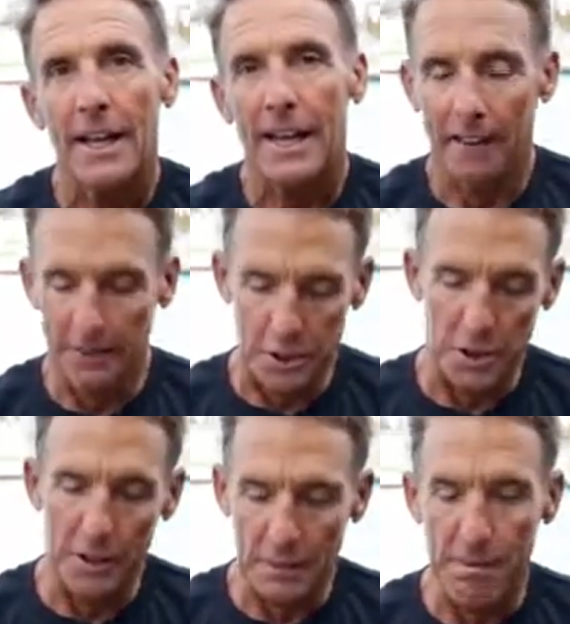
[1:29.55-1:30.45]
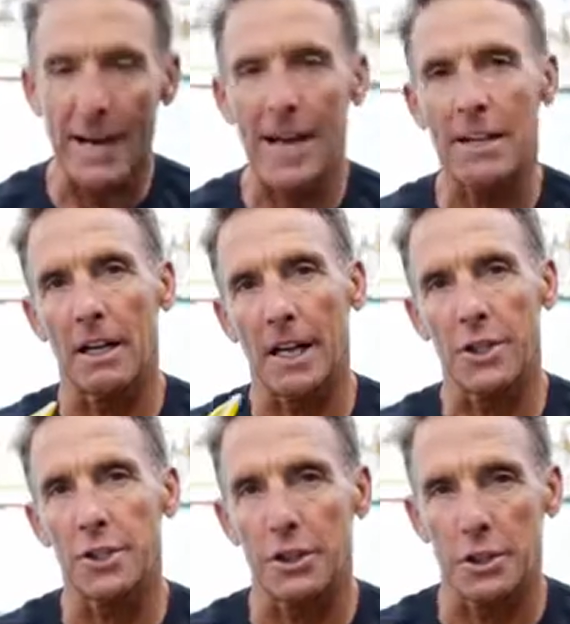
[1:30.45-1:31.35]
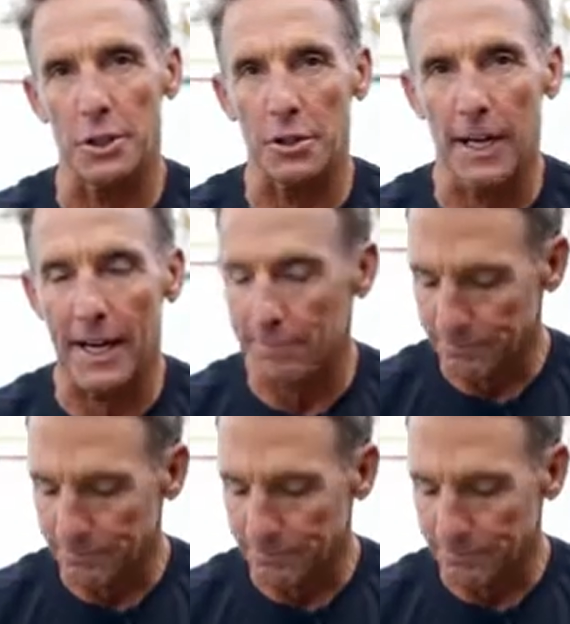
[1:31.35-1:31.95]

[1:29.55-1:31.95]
and the Agility Paddle allows you to do that.